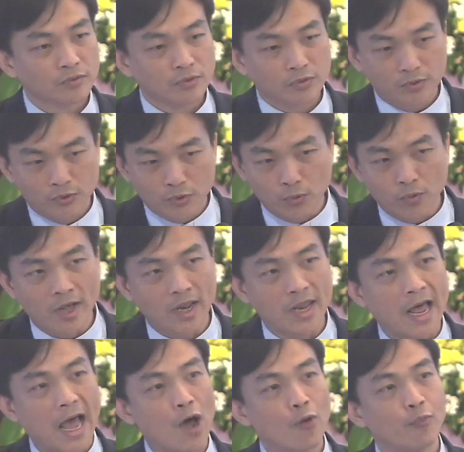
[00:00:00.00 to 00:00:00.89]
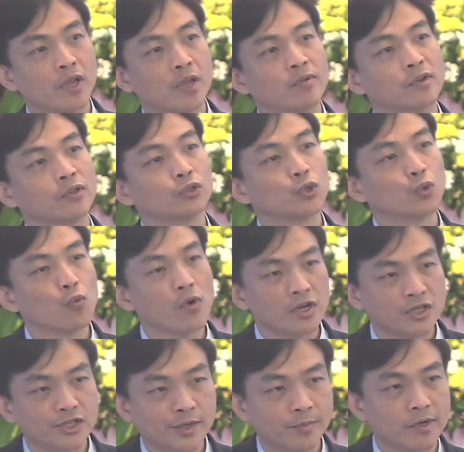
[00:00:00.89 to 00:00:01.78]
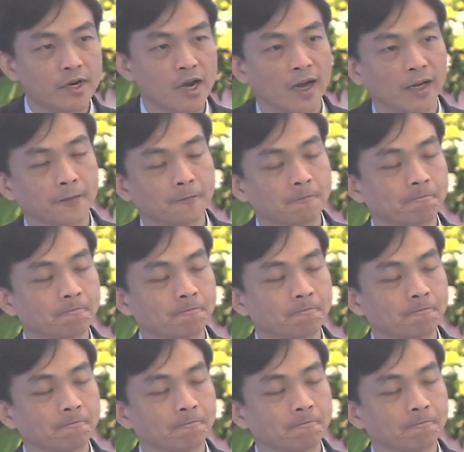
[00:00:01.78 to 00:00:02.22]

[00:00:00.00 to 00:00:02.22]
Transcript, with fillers: to allow people to worship God.